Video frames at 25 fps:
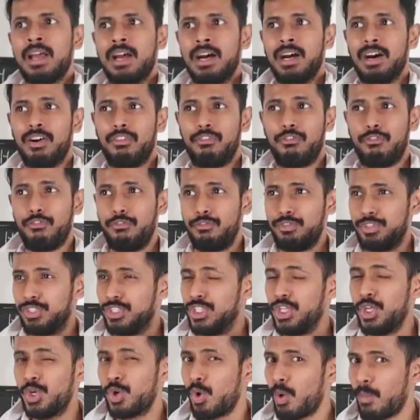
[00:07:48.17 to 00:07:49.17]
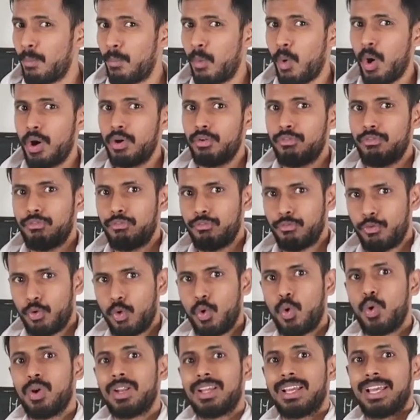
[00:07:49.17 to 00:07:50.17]

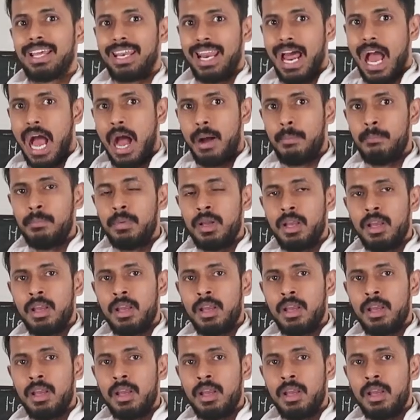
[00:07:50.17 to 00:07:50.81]
0.4 gram